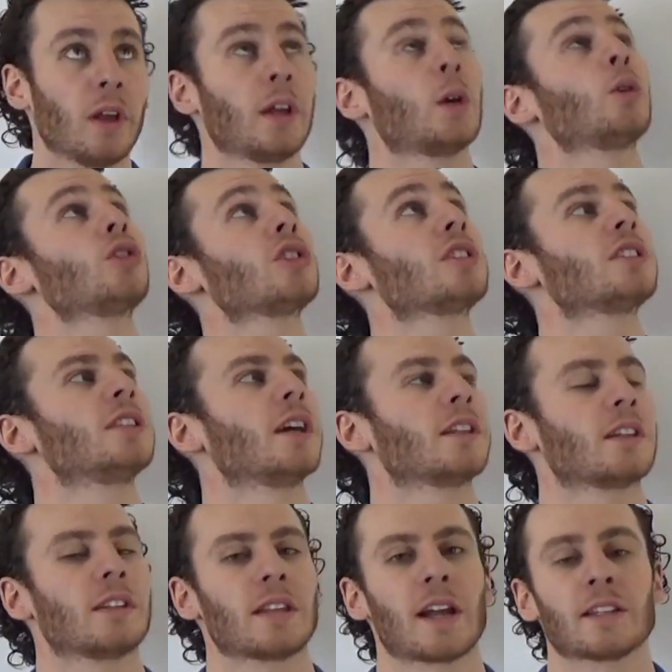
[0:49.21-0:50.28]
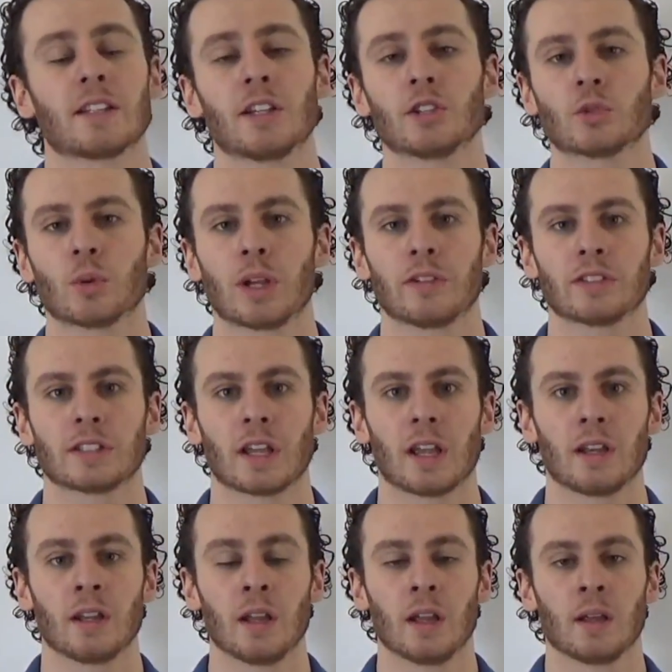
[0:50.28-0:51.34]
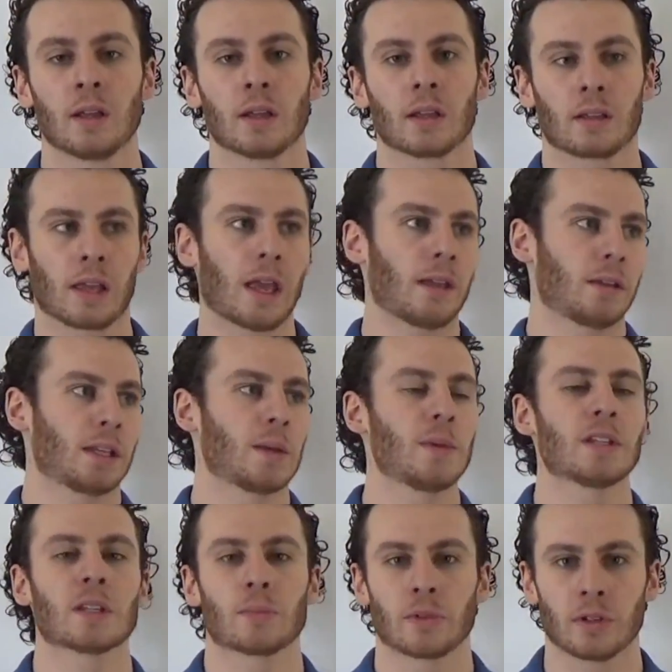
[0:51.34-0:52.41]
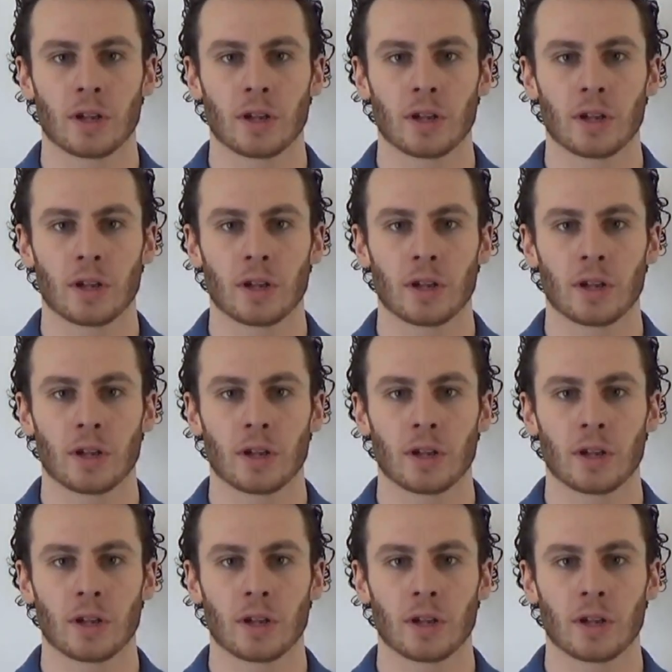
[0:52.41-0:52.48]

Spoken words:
He'll just sit. And that's his way of saying, "Okay, give me something.